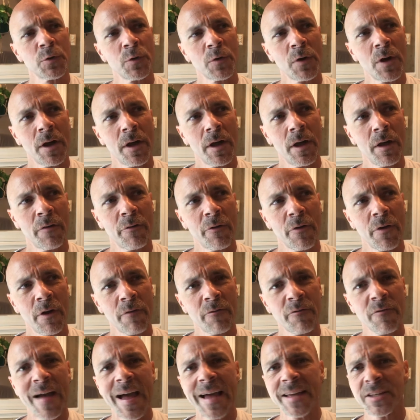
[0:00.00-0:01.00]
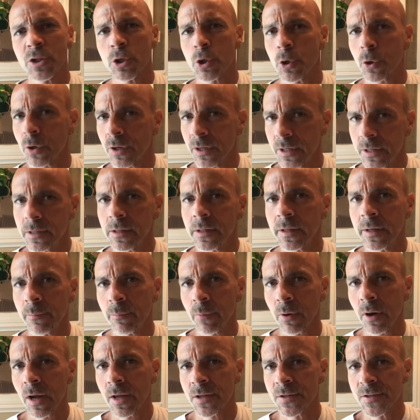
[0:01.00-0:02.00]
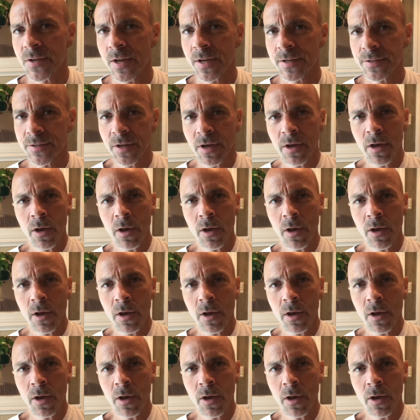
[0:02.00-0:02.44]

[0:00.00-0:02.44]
a faster healing process